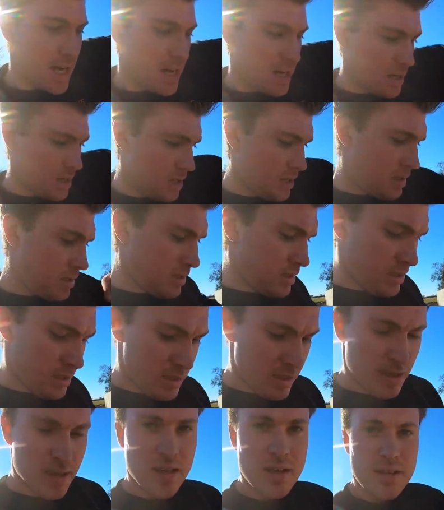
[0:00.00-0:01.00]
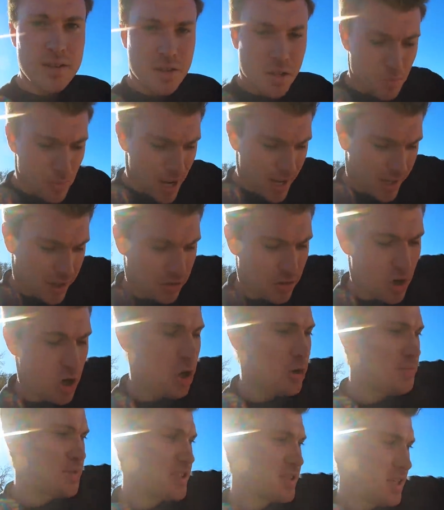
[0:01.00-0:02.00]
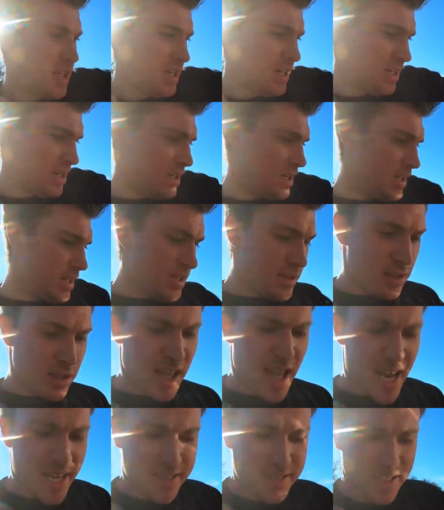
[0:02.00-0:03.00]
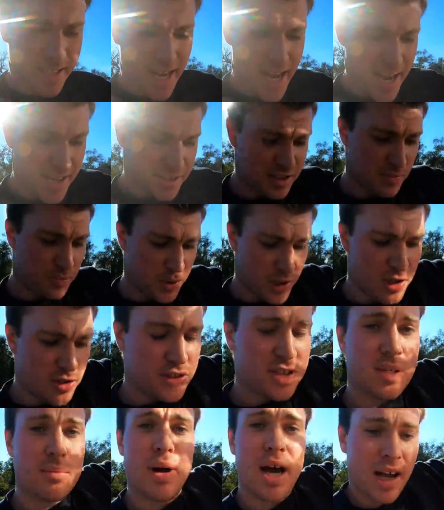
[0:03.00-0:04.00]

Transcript: uh, the microbes, the lactic acid producing